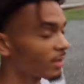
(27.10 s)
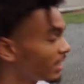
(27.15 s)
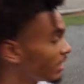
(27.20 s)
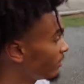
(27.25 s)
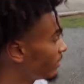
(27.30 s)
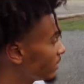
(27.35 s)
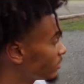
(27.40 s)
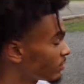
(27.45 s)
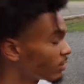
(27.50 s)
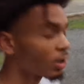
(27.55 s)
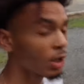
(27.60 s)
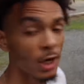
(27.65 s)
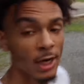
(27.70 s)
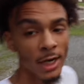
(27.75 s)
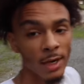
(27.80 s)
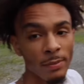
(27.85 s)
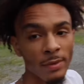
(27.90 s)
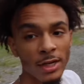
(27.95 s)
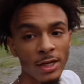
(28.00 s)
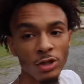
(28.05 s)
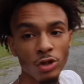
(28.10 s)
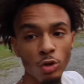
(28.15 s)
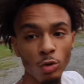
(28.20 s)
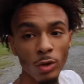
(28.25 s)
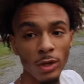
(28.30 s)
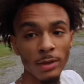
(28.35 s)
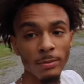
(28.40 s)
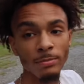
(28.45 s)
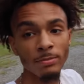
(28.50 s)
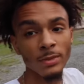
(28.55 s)
anyways, we're gonna hurry up and get
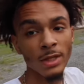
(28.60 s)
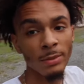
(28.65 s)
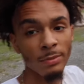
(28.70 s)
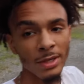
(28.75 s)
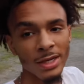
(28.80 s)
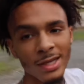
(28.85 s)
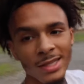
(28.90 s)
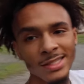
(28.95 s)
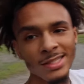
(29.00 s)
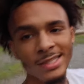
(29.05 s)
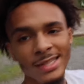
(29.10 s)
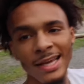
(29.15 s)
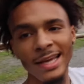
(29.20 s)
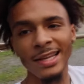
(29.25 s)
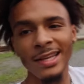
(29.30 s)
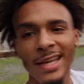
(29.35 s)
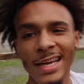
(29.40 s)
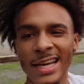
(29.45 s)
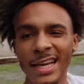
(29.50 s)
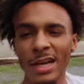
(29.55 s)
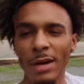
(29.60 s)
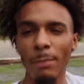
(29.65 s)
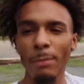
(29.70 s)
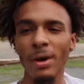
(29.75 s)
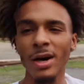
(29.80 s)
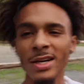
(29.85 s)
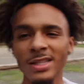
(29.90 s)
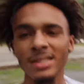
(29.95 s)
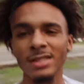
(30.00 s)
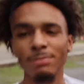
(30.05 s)
to it because it's getting late and the
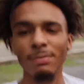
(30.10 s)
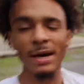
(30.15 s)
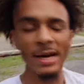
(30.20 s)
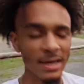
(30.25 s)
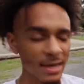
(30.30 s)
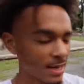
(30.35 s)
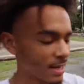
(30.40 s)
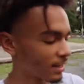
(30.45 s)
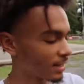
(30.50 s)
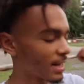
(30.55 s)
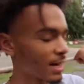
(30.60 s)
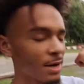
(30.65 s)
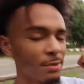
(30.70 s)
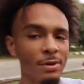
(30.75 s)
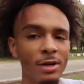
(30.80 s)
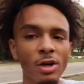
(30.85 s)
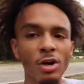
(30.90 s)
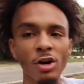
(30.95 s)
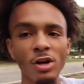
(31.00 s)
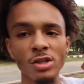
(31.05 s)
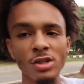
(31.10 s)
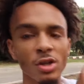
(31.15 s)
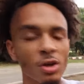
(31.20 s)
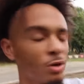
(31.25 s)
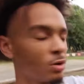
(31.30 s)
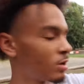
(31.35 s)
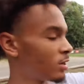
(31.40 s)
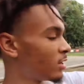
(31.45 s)
bugs is biting the hell out of me, y'all. So